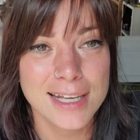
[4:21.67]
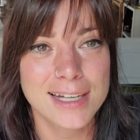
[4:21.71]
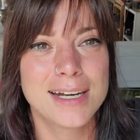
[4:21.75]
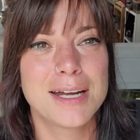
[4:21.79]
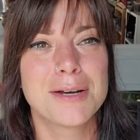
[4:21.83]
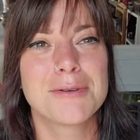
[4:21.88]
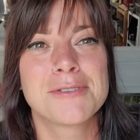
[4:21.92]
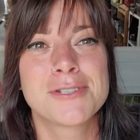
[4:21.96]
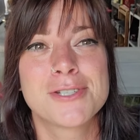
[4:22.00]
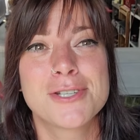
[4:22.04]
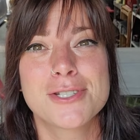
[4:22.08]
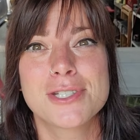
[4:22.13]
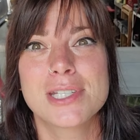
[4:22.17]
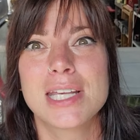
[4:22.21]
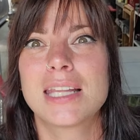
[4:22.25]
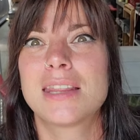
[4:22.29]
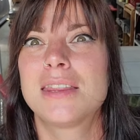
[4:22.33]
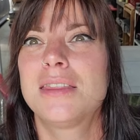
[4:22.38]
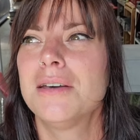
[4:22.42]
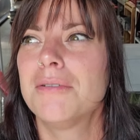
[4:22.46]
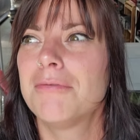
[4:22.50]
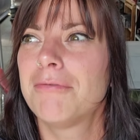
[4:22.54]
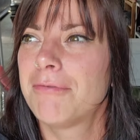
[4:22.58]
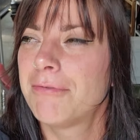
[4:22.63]
and I was just
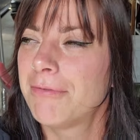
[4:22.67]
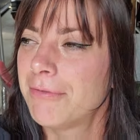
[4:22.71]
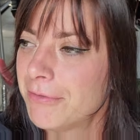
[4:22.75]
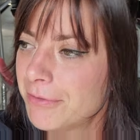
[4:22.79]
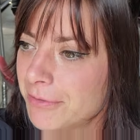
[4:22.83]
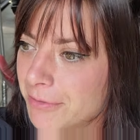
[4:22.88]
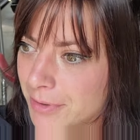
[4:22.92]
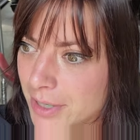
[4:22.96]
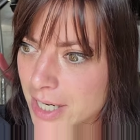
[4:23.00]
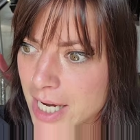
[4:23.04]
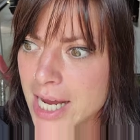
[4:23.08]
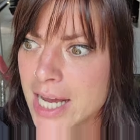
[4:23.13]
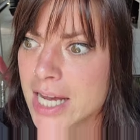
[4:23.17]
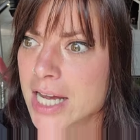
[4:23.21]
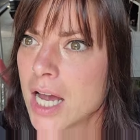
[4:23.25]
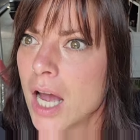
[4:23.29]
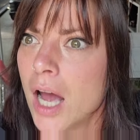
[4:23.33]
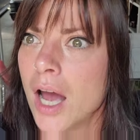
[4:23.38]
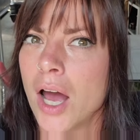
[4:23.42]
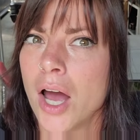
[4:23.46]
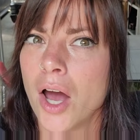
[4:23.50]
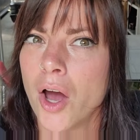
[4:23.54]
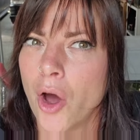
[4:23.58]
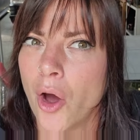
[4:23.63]
like, the freak
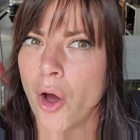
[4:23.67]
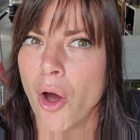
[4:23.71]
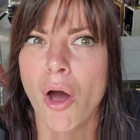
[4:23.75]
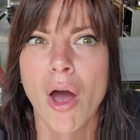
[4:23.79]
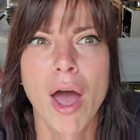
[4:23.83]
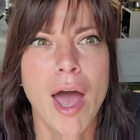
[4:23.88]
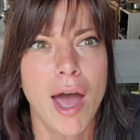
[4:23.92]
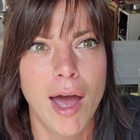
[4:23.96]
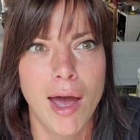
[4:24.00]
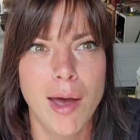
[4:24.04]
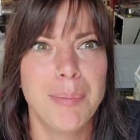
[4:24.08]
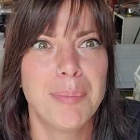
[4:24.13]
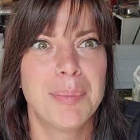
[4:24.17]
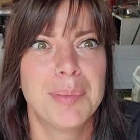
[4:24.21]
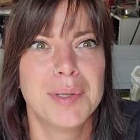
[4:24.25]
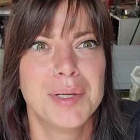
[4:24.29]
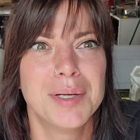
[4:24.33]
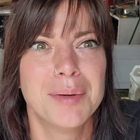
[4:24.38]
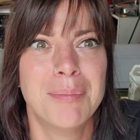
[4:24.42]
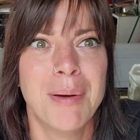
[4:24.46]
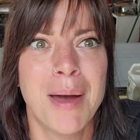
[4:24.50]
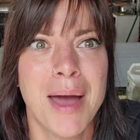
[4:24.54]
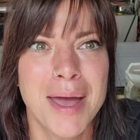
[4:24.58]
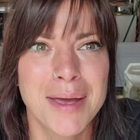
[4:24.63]
happened
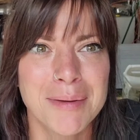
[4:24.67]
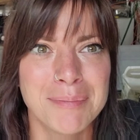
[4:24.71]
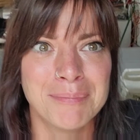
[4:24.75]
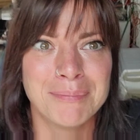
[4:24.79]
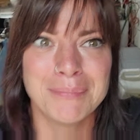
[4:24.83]
to my